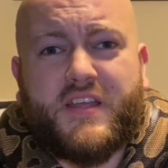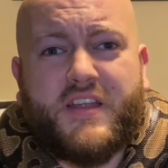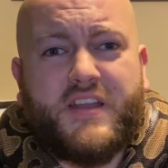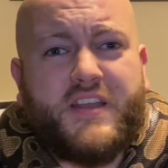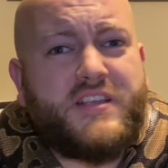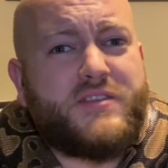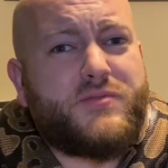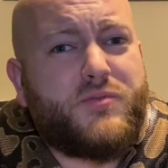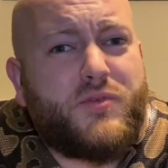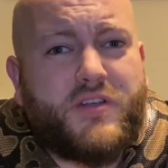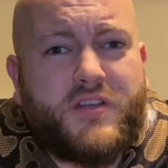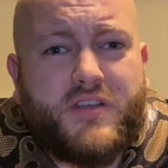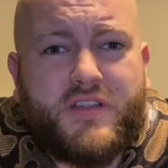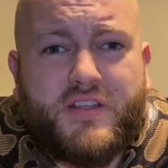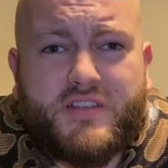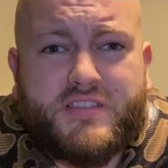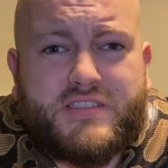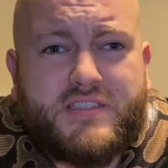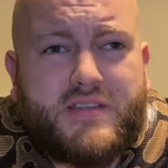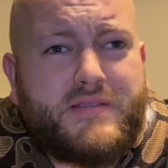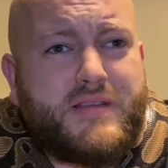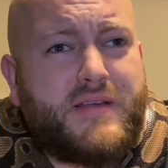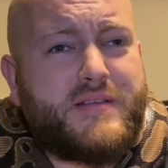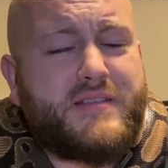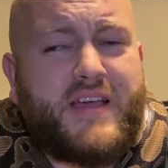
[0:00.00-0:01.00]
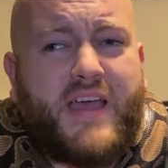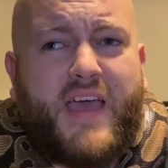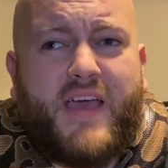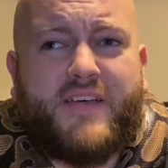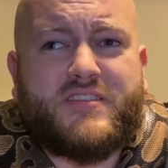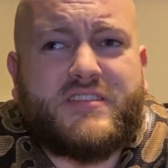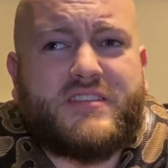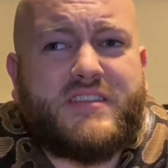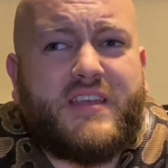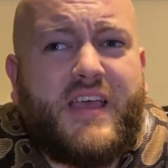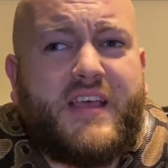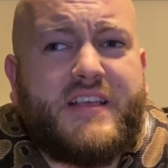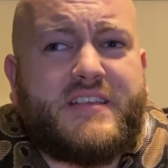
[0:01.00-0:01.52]
It is what it is. Sometimes I have
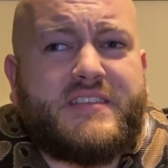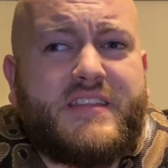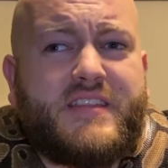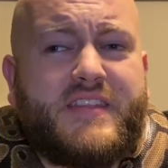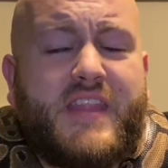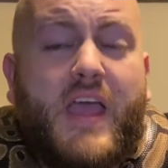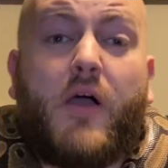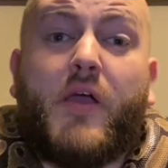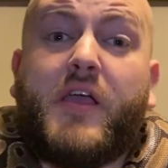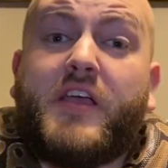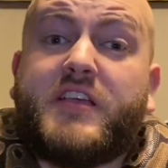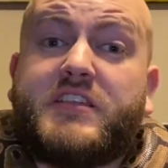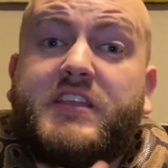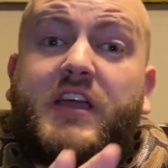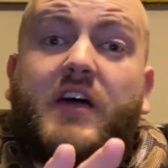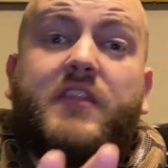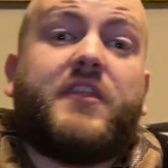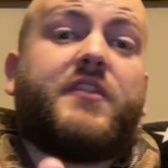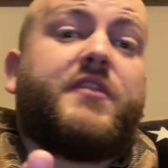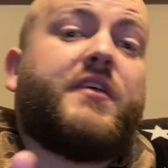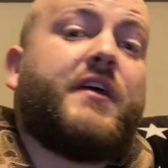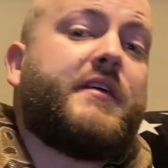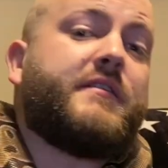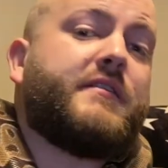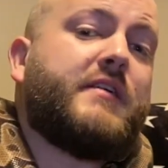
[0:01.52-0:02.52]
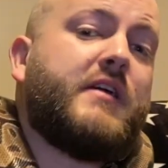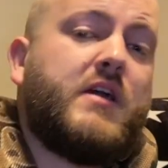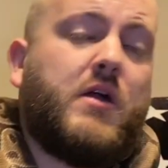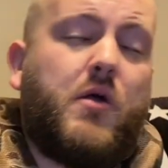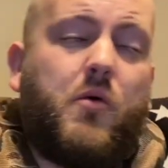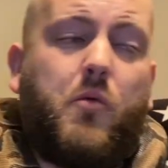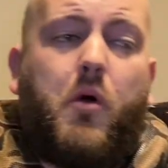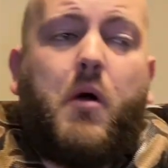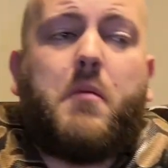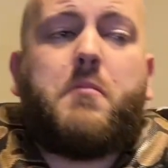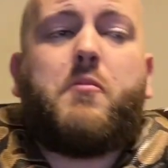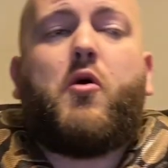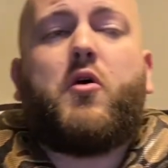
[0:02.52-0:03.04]
snakes. Now here's the other thing.
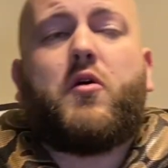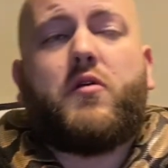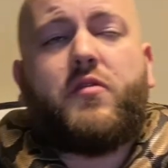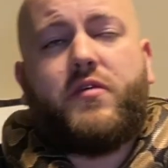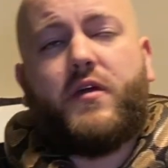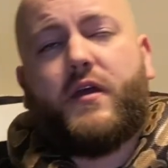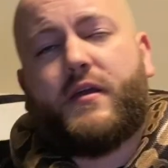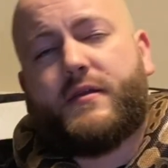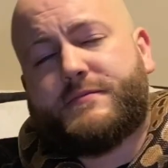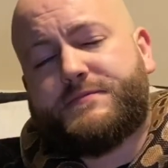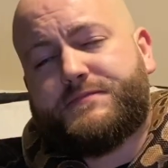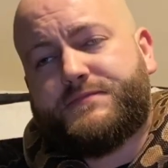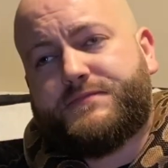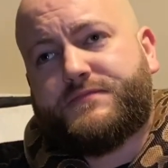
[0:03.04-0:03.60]
One more thing.